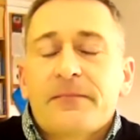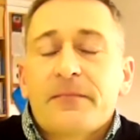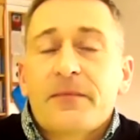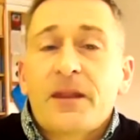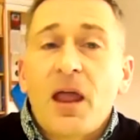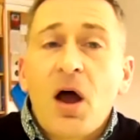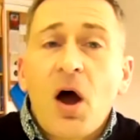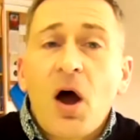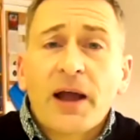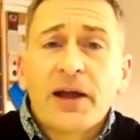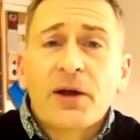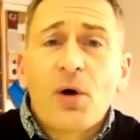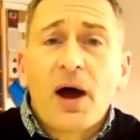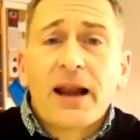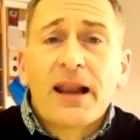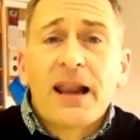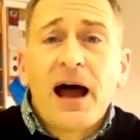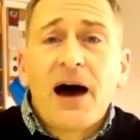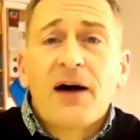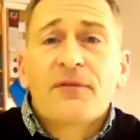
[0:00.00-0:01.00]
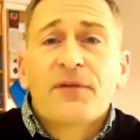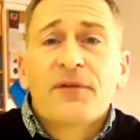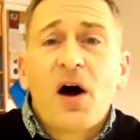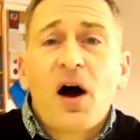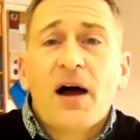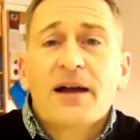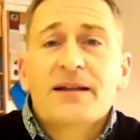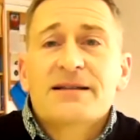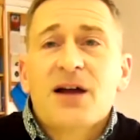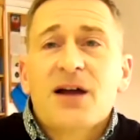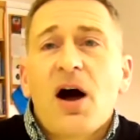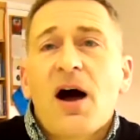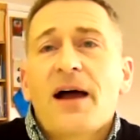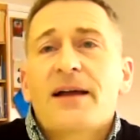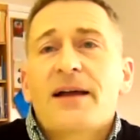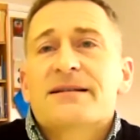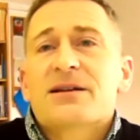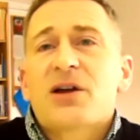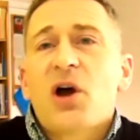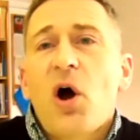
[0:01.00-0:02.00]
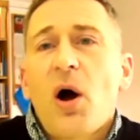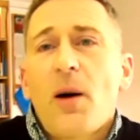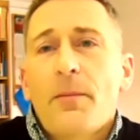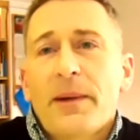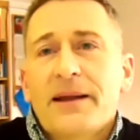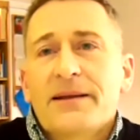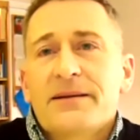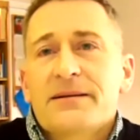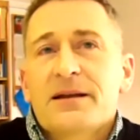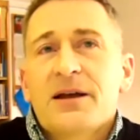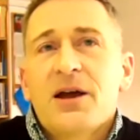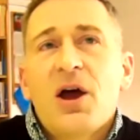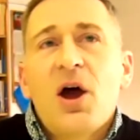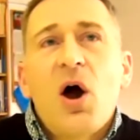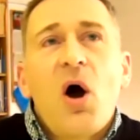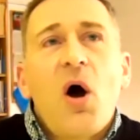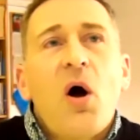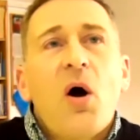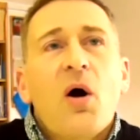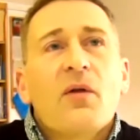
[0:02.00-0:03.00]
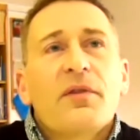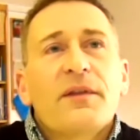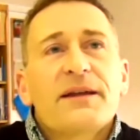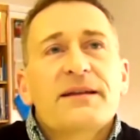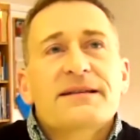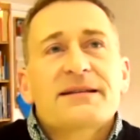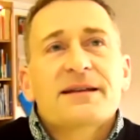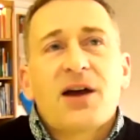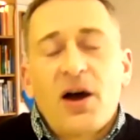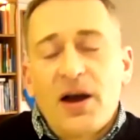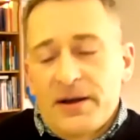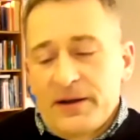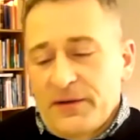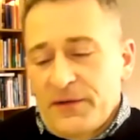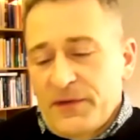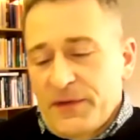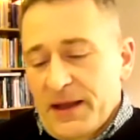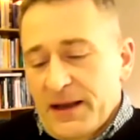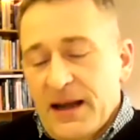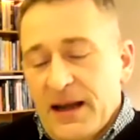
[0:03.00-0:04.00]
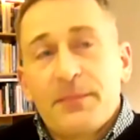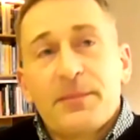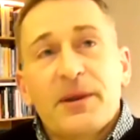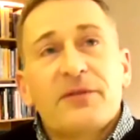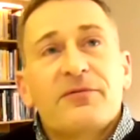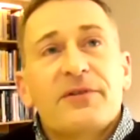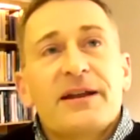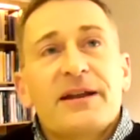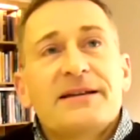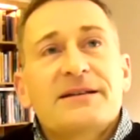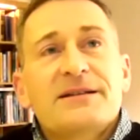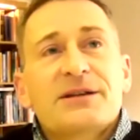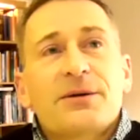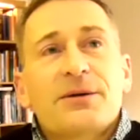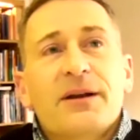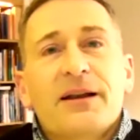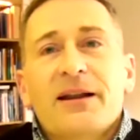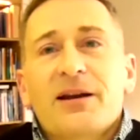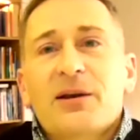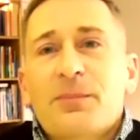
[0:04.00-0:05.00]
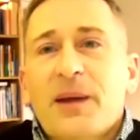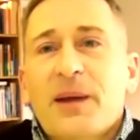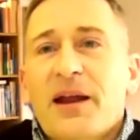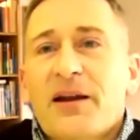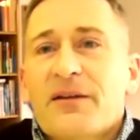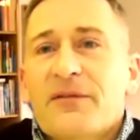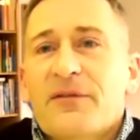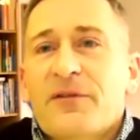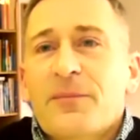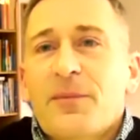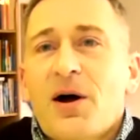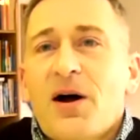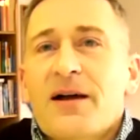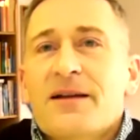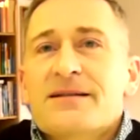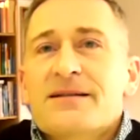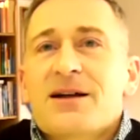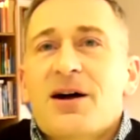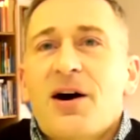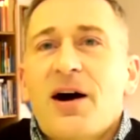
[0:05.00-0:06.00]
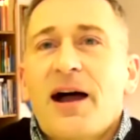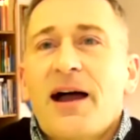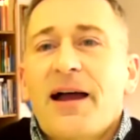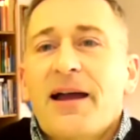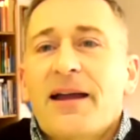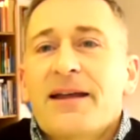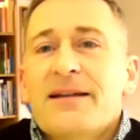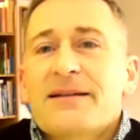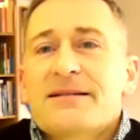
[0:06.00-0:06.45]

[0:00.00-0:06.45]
I quite love Isaiah's comment on this kind of thing. Let me read to you a little bit from Isaiah. It's